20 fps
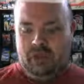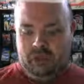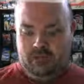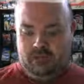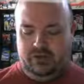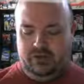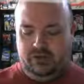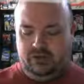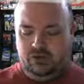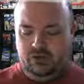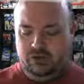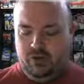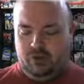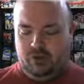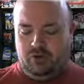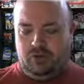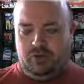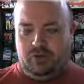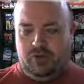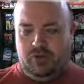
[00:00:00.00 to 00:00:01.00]
The thing to
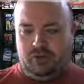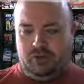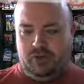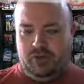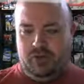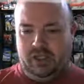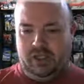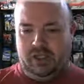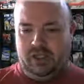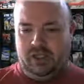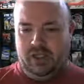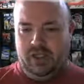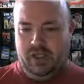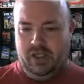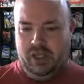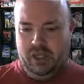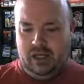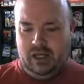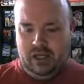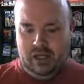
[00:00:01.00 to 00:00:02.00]
remember about playing
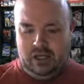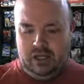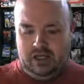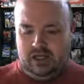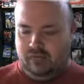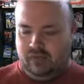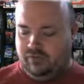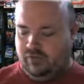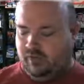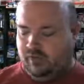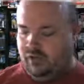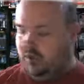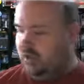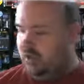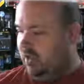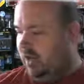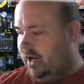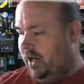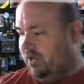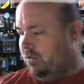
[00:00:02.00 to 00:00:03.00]
either of
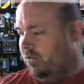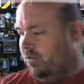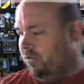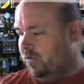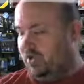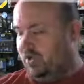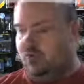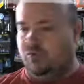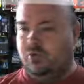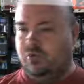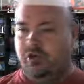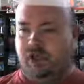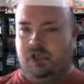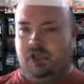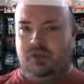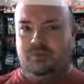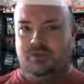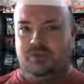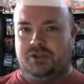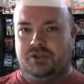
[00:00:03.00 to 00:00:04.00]
the Qbert
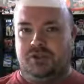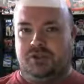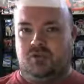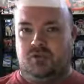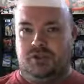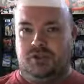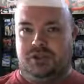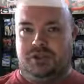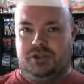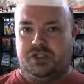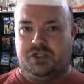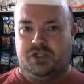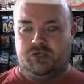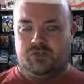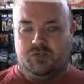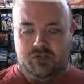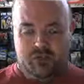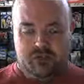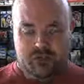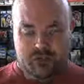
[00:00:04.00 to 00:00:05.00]
games on the
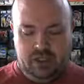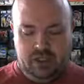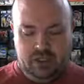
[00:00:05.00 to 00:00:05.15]
2600